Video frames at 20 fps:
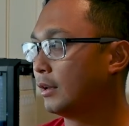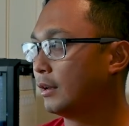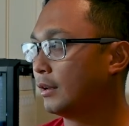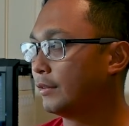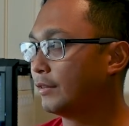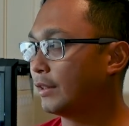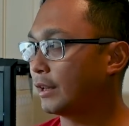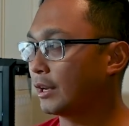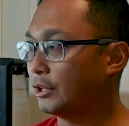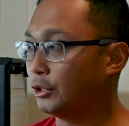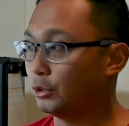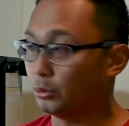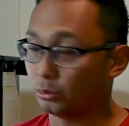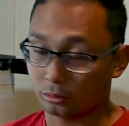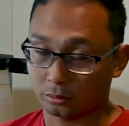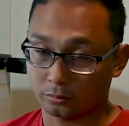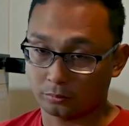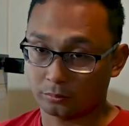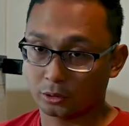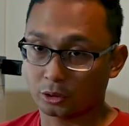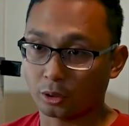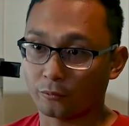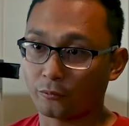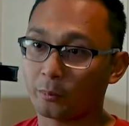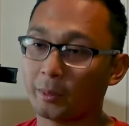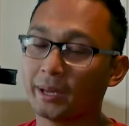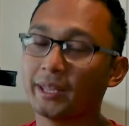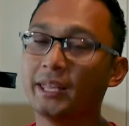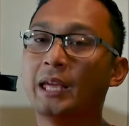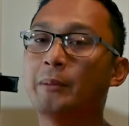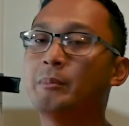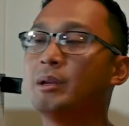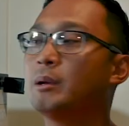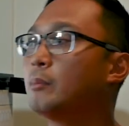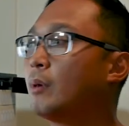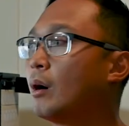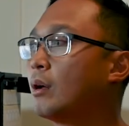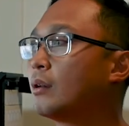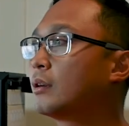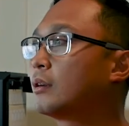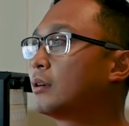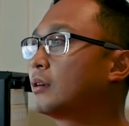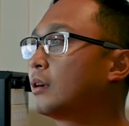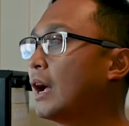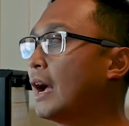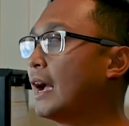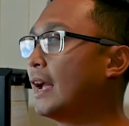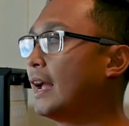that I use. So for my gaming monitor, I